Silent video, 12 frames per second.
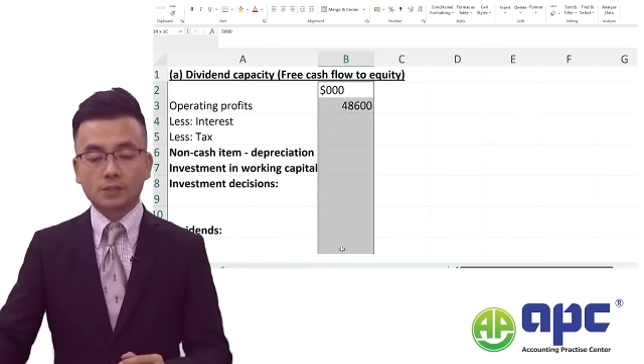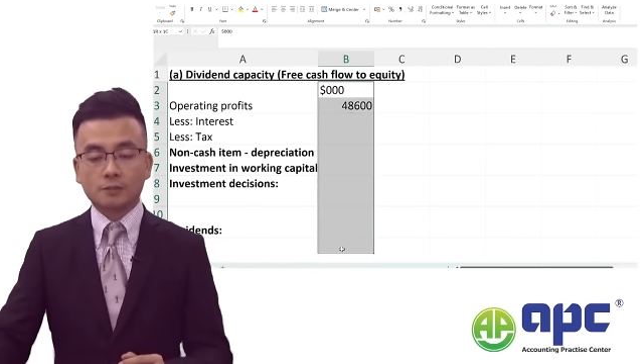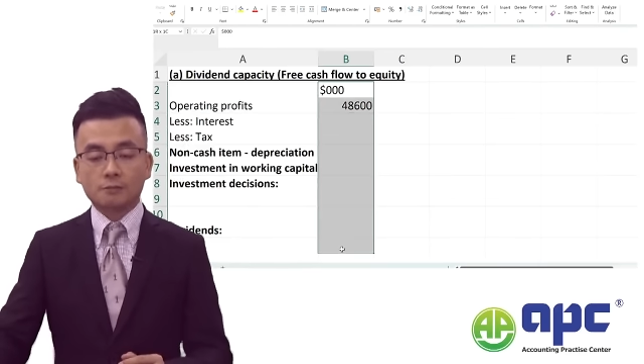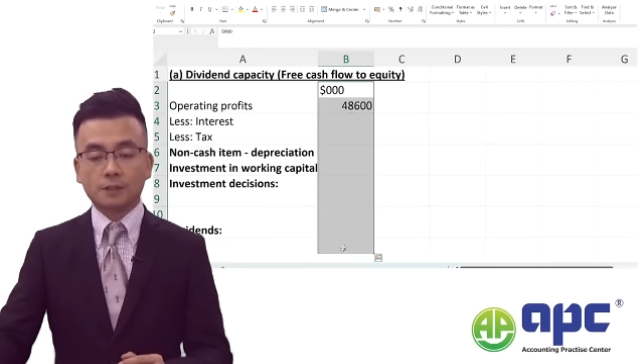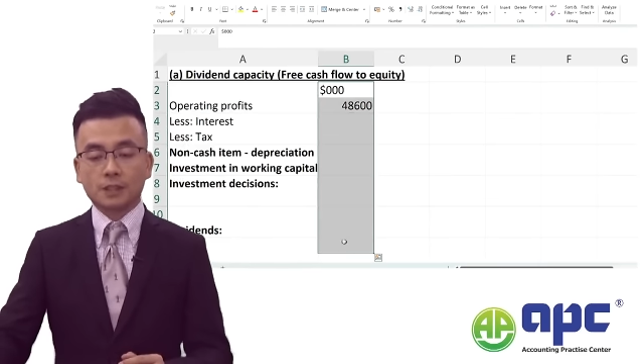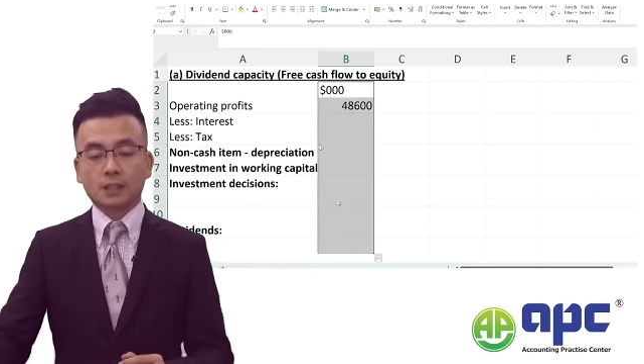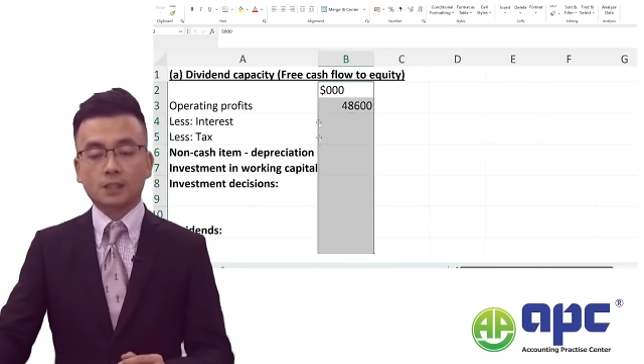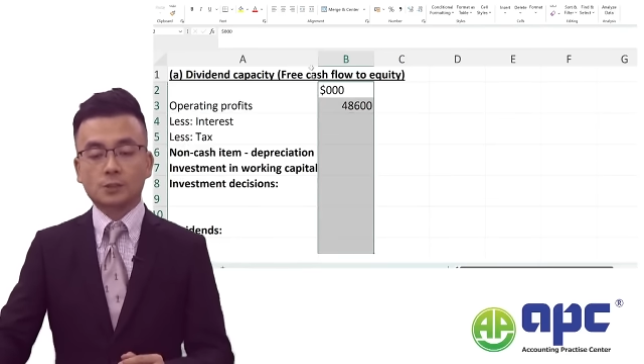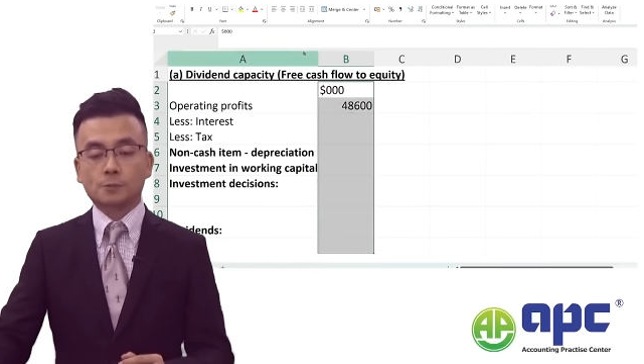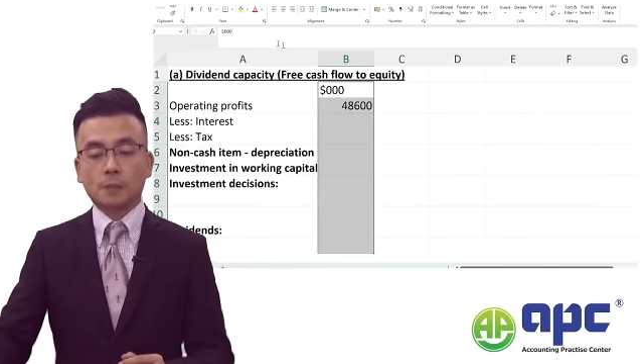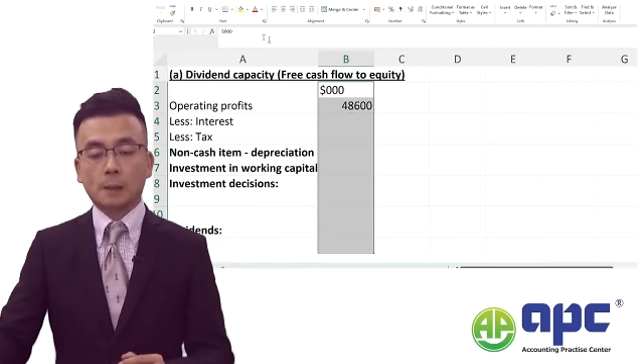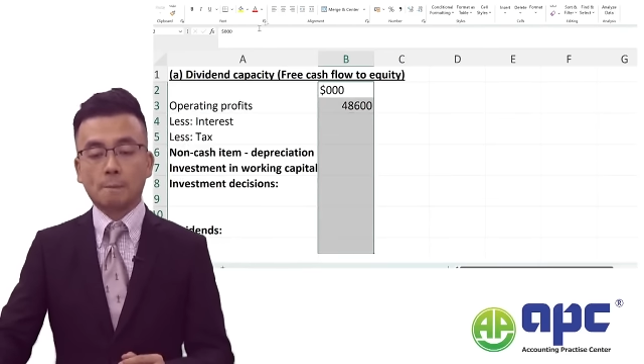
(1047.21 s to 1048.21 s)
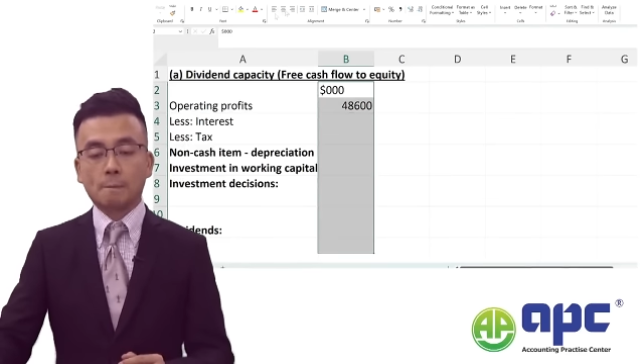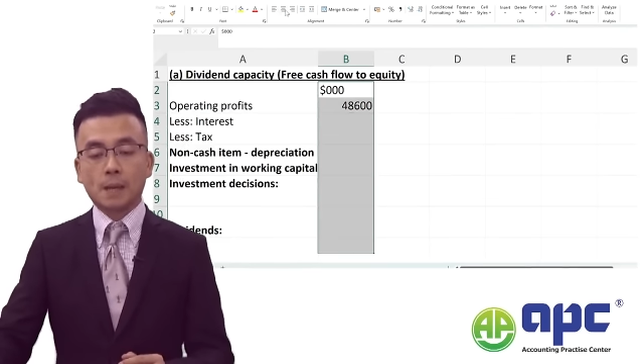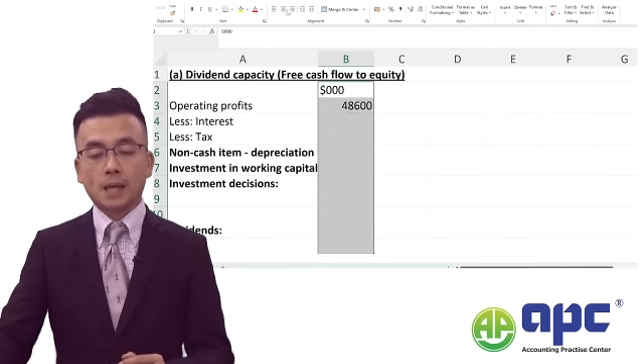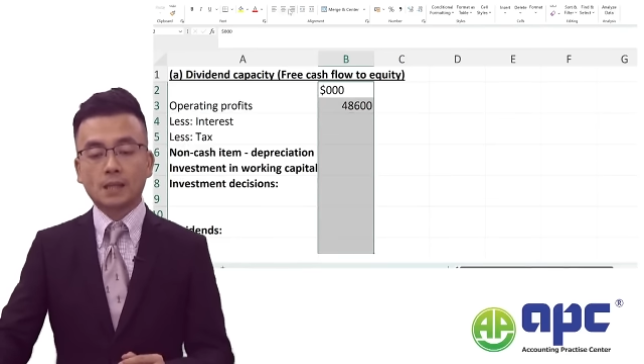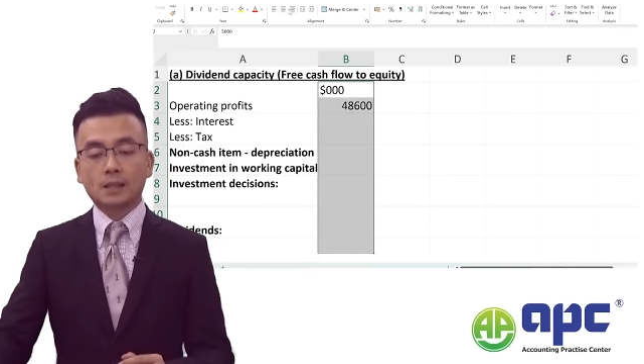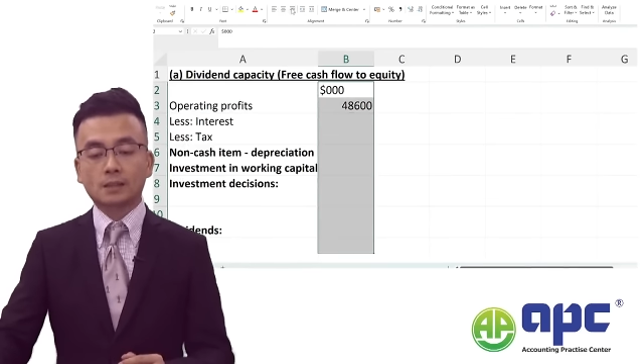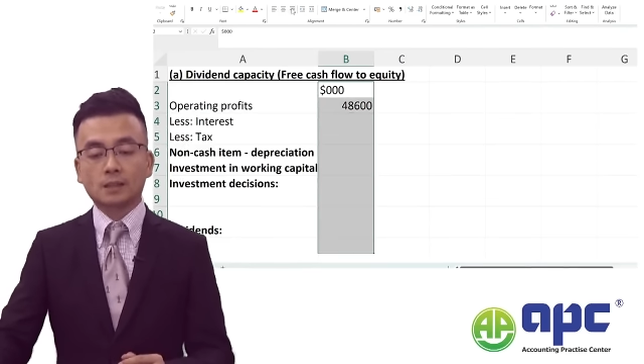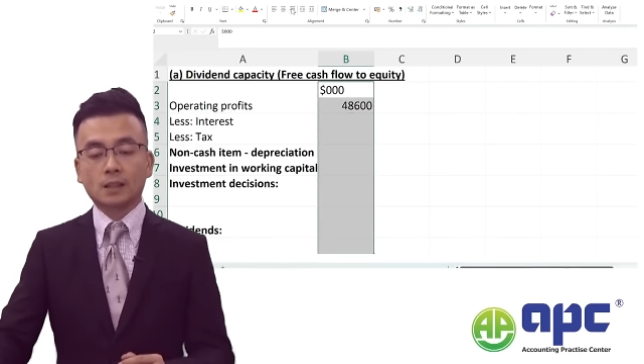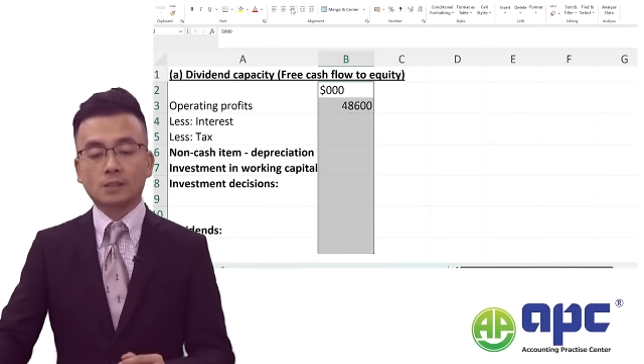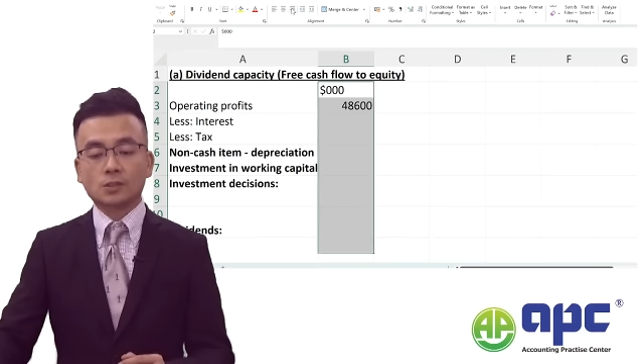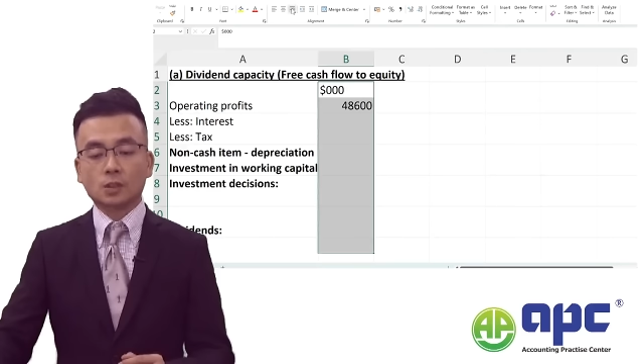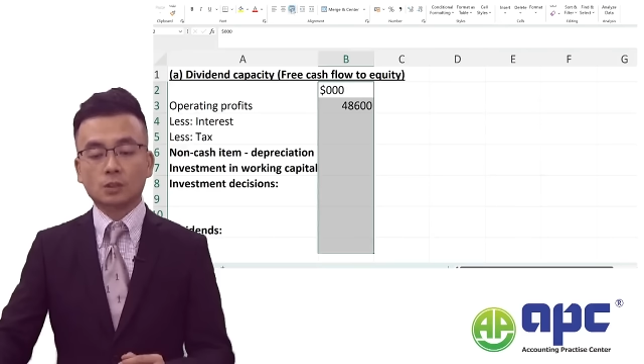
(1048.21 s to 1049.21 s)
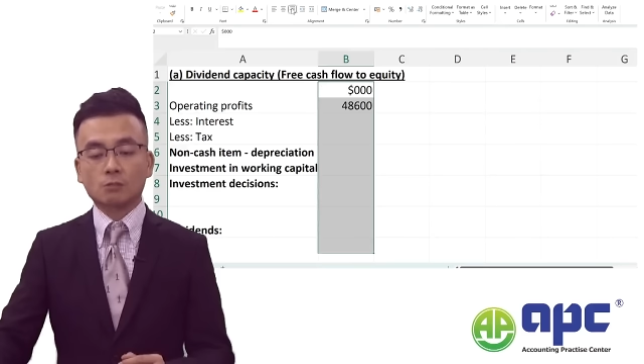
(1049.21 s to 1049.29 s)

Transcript: the figures by making these on